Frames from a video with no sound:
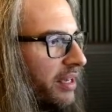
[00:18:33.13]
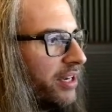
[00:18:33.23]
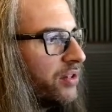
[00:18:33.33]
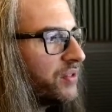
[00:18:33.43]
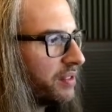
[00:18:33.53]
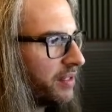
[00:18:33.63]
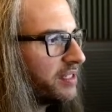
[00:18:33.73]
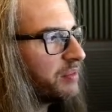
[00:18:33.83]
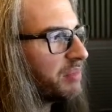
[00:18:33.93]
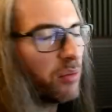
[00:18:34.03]
here's
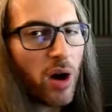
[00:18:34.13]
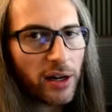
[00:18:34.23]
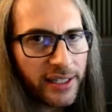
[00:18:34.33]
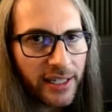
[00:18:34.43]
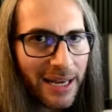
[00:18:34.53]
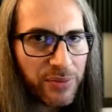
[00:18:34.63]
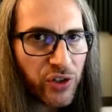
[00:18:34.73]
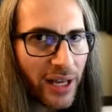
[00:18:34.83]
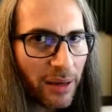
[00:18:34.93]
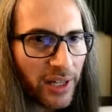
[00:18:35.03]
this is me walking in
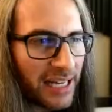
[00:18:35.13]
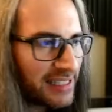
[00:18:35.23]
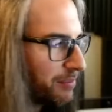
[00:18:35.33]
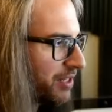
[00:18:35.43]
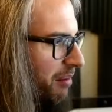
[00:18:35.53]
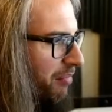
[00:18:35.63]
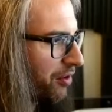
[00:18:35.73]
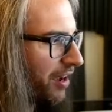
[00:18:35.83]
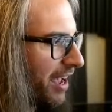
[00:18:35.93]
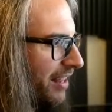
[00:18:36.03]
Amsterdam last
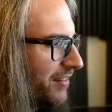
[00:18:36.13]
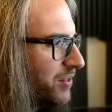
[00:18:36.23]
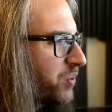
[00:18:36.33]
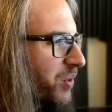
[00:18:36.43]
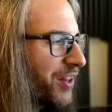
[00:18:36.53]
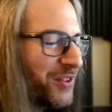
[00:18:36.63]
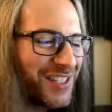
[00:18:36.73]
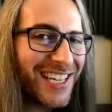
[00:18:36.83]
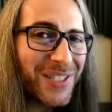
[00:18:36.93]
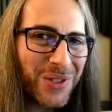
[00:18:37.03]
September, and this was one of
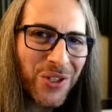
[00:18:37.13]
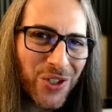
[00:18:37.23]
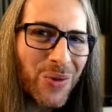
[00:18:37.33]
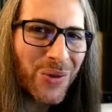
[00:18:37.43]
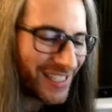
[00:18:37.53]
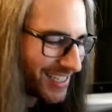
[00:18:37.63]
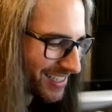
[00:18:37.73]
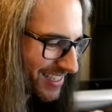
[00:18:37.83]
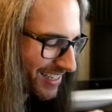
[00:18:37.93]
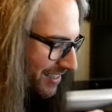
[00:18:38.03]
those things when you shoot
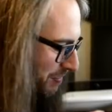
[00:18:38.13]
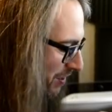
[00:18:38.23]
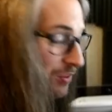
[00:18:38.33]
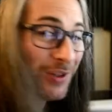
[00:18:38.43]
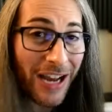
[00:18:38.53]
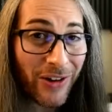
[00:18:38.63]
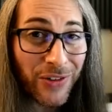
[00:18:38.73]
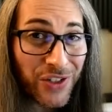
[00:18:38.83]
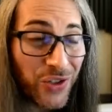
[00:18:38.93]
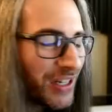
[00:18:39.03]
360, especially when you're
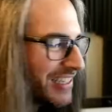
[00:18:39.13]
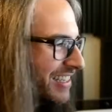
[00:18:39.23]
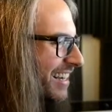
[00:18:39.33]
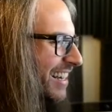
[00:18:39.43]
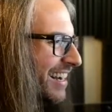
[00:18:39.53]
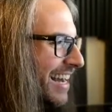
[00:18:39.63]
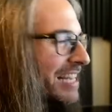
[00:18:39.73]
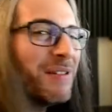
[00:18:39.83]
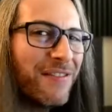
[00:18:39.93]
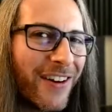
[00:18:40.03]
out on the street,
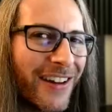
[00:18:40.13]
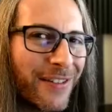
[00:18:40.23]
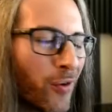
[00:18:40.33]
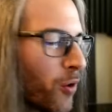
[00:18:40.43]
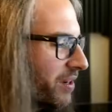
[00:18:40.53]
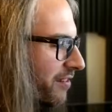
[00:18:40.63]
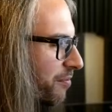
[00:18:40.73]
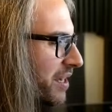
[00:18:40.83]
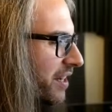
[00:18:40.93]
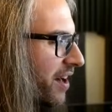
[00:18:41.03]
it can be very
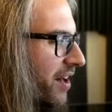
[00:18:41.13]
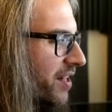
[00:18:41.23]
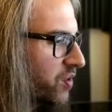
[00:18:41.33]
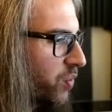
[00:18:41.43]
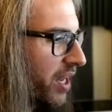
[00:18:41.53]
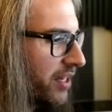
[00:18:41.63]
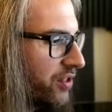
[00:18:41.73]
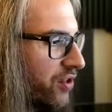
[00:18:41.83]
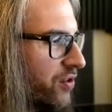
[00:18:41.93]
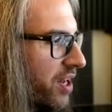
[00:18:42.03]
informative because when I
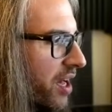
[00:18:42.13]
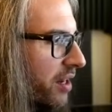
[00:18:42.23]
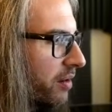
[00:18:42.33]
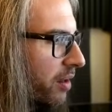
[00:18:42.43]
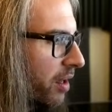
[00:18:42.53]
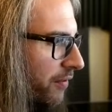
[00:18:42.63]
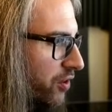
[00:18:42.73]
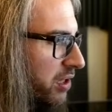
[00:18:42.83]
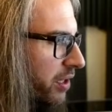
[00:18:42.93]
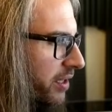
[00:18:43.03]
turned on,
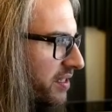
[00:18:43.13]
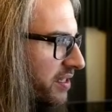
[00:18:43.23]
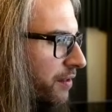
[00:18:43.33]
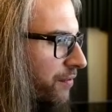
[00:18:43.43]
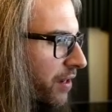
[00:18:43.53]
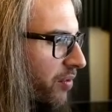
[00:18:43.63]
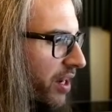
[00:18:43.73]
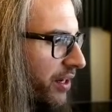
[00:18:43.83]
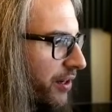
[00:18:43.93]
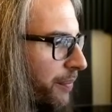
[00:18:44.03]
if you just look at the still frame
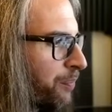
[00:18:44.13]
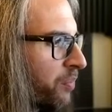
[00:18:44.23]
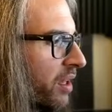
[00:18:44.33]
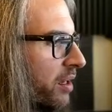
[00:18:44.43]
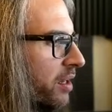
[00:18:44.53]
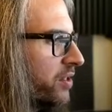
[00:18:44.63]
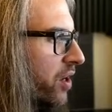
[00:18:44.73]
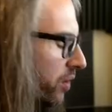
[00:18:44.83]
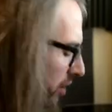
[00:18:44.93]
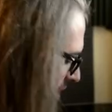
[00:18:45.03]
right here,
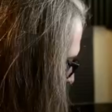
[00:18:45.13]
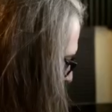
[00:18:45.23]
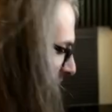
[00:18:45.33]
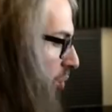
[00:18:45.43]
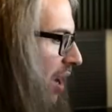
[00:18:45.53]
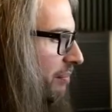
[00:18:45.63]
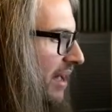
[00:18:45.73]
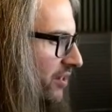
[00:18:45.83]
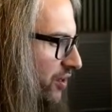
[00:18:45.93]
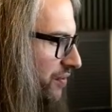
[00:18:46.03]
so, you know, I'm going to wind
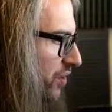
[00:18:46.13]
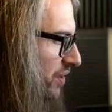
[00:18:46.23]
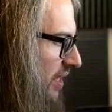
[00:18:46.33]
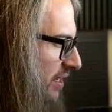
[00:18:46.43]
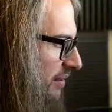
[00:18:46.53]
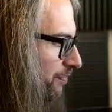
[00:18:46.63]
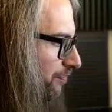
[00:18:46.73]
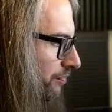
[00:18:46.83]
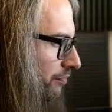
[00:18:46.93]
back just for a second.